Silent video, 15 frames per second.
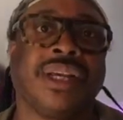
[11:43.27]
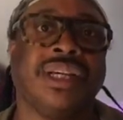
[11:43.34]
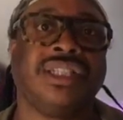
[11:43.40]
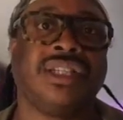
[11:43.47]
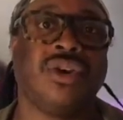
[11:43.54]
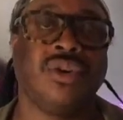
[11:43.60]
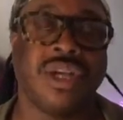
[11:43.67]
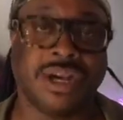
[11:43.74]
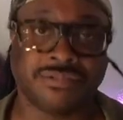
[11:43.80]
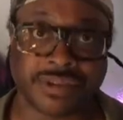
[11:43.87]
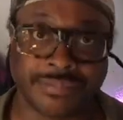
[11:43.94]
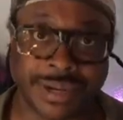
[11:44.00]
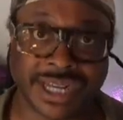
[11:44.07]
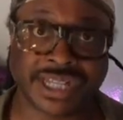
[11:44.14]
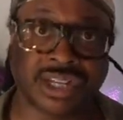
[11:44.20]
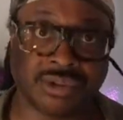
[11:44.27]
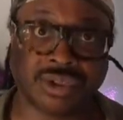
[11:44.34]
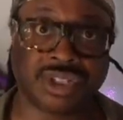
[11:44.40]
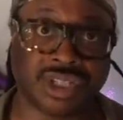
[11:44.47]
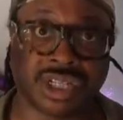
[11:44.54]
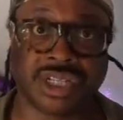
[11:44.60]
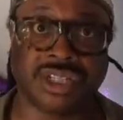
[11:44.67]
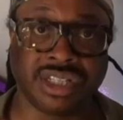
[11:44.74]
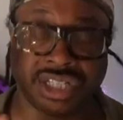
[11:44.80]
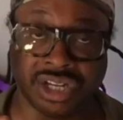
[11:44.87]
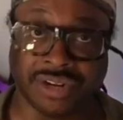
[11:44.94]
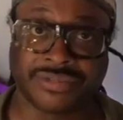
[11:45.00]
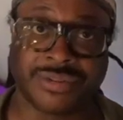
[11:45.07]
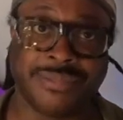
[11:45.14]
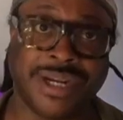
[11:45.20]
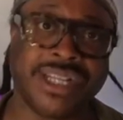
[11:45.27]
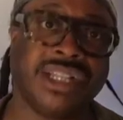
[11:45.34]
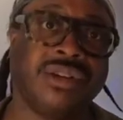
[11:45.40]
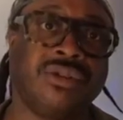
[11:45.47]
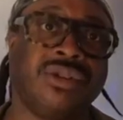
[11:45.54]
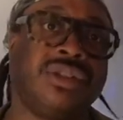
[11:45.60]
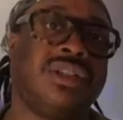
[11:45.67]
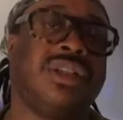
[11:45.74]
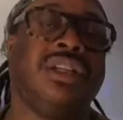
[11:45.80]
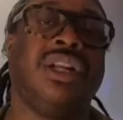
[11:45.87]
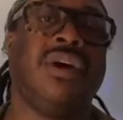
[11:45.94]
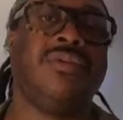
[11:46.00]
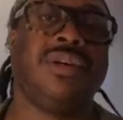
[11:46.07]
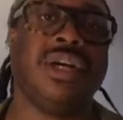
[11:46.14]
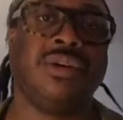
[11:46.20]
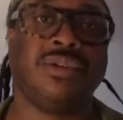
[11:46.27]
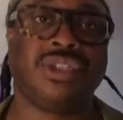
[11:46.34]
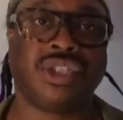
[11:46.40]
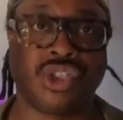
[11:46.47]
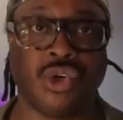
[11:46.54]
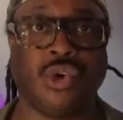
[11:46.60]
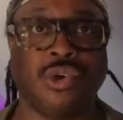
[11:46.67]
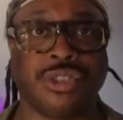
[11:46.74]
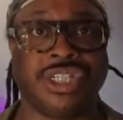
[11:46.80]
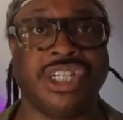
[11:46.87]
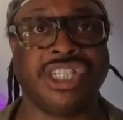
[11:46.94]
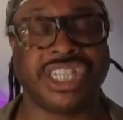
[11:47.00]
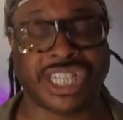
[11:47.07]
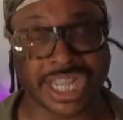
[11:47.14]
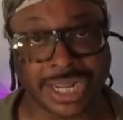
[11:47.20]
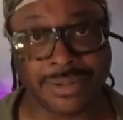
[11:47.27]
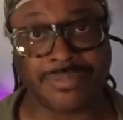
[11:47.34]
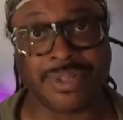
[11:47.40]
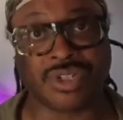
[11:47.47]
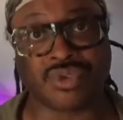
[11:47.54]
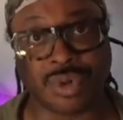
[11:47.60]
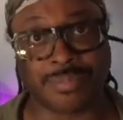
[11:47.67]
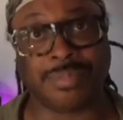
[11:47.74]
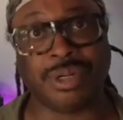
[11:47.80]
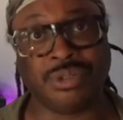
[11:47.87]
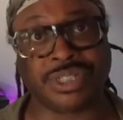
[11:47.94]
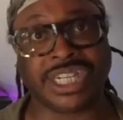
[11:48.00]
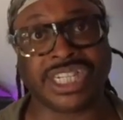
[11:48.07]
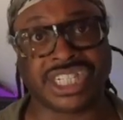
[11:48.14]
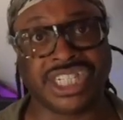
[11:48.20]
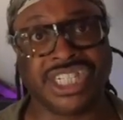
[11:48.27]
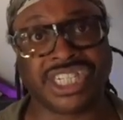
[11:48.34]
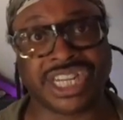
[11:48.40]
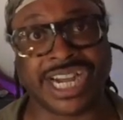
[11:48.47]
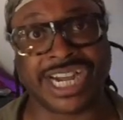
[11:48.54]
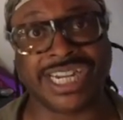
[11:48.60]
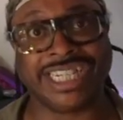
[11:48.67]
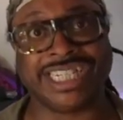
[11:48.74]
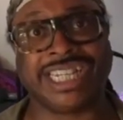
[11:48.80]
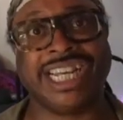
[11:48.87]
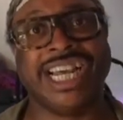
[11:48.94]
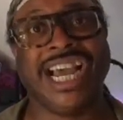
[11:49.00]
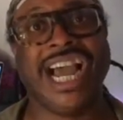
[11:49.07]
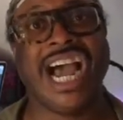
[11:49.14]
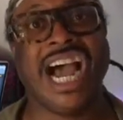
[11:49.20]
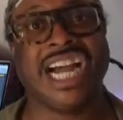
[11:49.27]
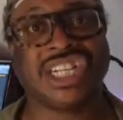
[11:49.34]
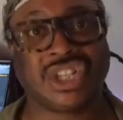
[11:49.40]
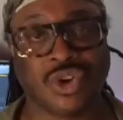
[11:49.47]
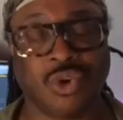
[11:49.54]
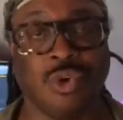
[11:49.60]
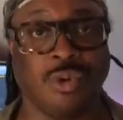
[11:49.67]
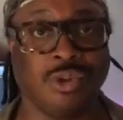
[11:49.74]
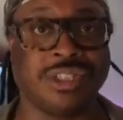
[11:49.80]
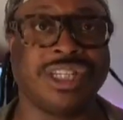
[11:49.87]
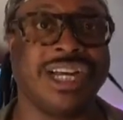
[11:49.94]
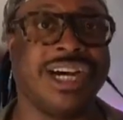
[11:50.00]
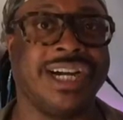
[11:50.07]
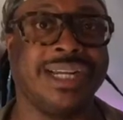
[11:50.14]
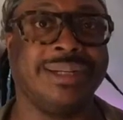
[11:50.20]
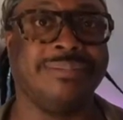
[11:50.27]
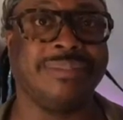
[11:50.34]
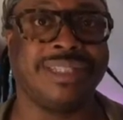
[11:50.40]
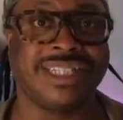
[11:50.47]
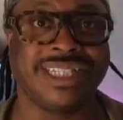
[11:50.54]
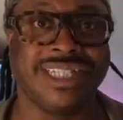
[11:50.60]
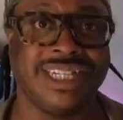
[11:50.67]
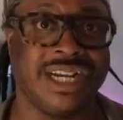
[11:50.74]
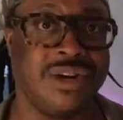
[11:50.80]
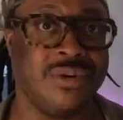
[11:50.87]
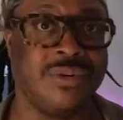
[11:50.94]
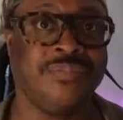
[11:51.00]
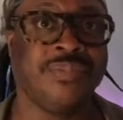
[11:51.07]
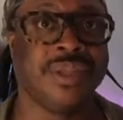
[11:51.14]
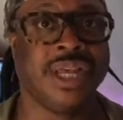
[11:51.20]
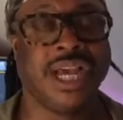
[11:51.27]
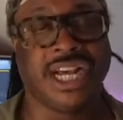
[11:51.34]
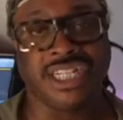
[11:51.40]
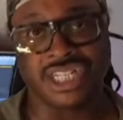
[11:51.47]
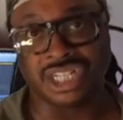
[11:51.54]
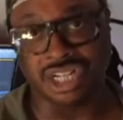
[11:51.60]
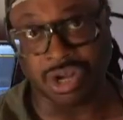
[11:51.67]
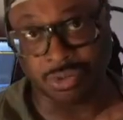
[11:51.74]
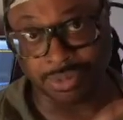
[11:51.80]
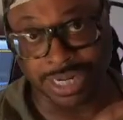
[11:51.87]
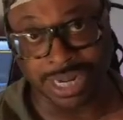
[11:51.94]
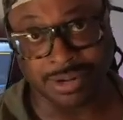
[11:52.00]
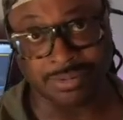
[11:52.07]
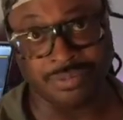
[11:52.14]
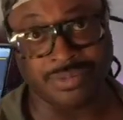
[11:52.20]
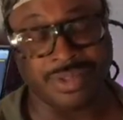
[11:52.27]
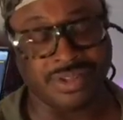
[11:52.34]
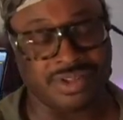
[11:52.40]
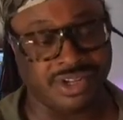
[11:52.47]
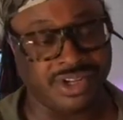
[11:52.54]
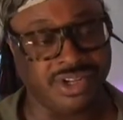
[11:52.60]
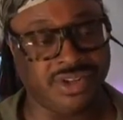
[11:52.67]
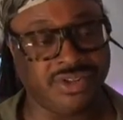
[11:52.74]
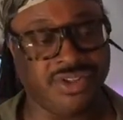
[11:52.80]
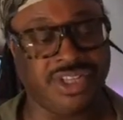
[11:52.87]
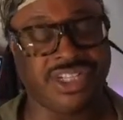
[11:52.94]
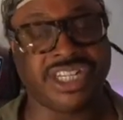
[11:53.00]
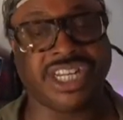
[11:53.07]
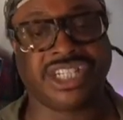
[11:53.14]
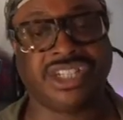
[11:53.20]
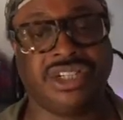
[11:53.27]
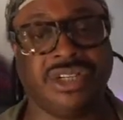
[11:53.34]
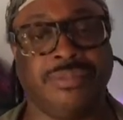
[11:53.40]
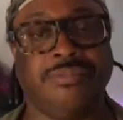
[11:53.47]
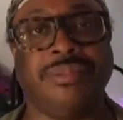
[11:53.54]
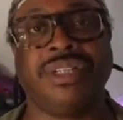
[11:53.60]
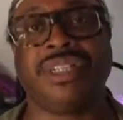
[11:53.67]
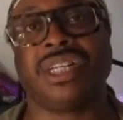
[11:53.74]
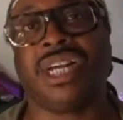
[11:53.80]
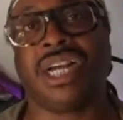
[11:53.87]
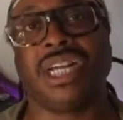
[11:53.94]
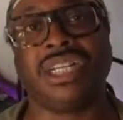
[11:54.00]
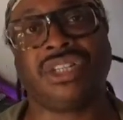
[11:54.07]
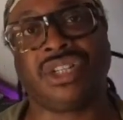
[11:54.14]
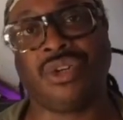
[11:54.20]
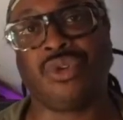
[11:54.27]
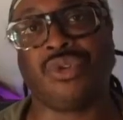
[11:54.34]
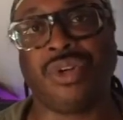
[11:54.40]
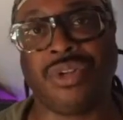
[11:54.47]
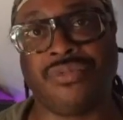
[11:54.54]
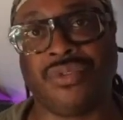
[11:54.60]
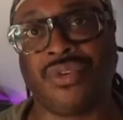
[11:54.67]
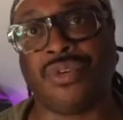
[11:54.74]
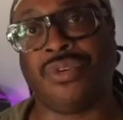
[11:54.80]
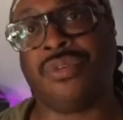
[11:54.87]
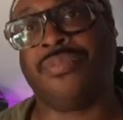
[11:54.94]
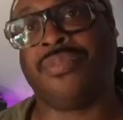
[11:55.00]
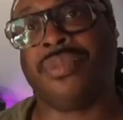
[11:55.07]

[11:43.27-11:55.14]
So you have to make those low notes shorter to keep the trombone section tight at all times, you know, as you go down the section numbers, like 2, 3, 4,